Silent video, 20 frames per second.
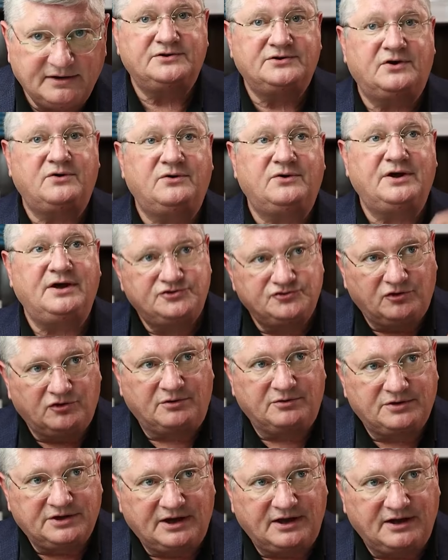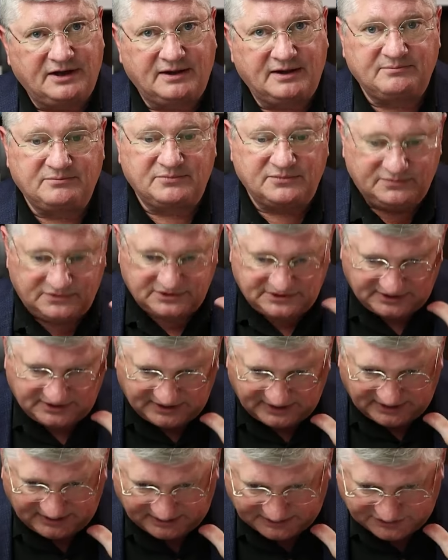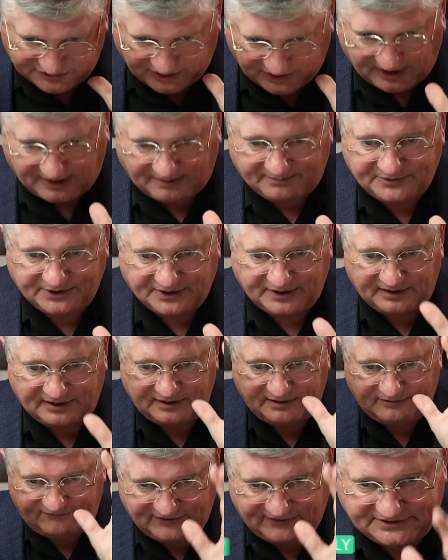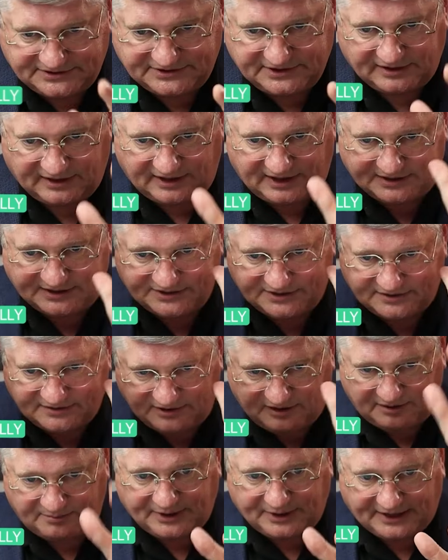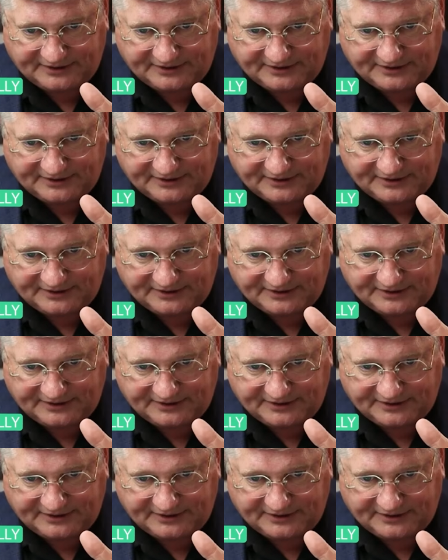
So short time to get a job done physiologically or